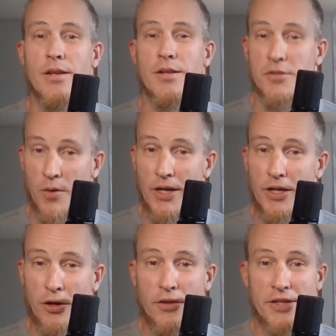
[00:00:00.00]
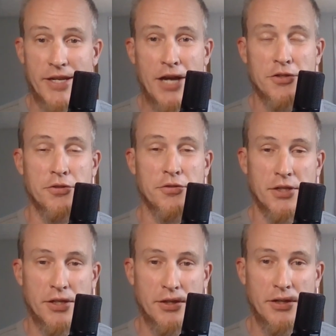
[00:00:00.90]
So I called the National
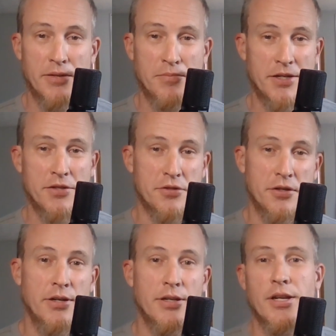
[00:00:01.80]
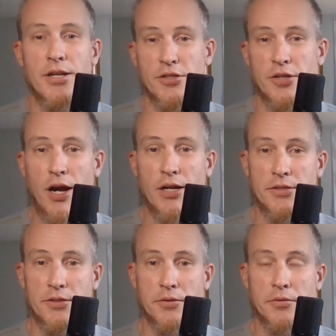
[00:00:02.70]
Security Minister, talked
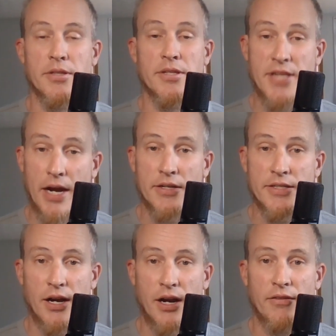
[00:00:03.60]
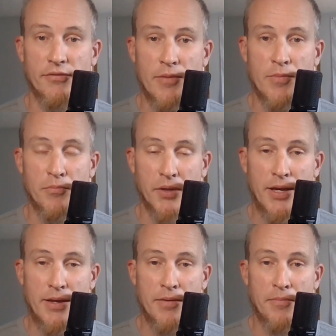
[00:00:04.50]
to the Secretary of Raymond
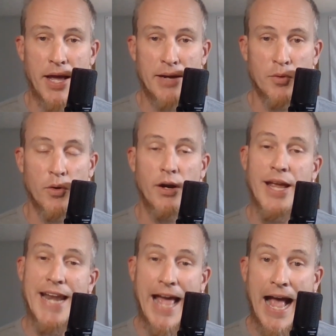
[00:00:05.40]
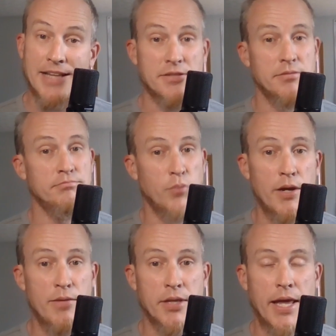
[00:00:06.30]
Blackmore, and asked
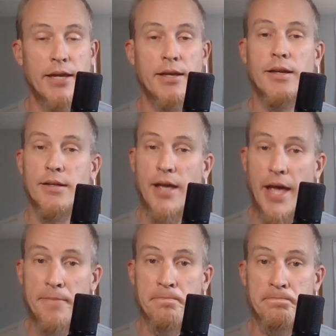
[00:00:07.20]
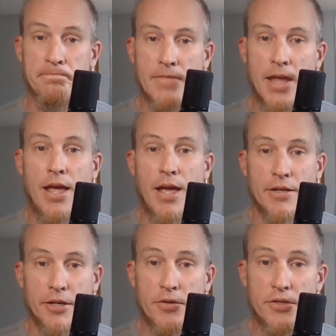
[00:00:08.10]
point blank, hey,
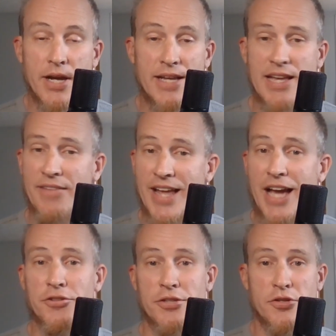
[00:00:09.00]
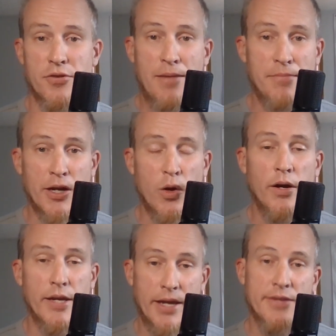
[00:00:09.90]
notice you guys haven't actually dropped my
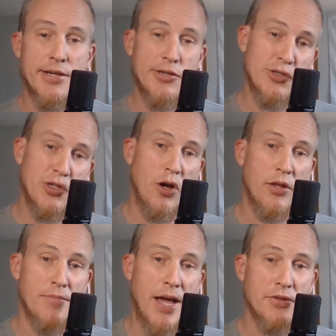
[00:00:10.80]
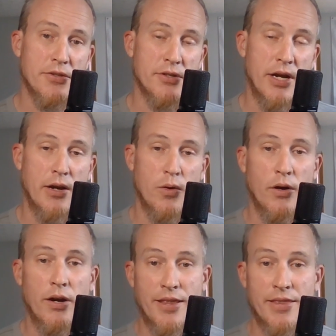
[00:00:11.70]
court case. I just called the magistrate
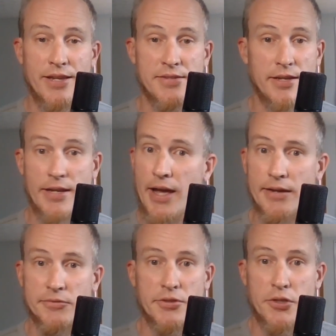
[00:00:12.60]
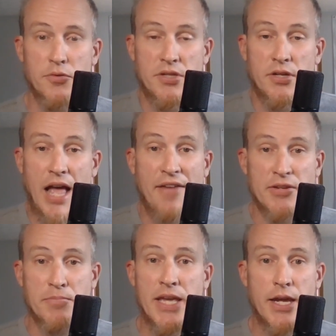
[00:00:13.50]
court, and they said, yeah, you still have
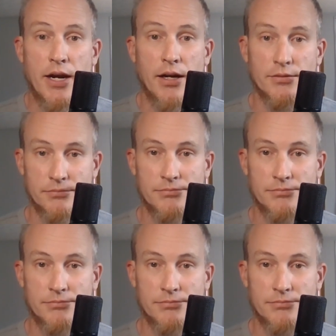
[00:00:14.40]
to be here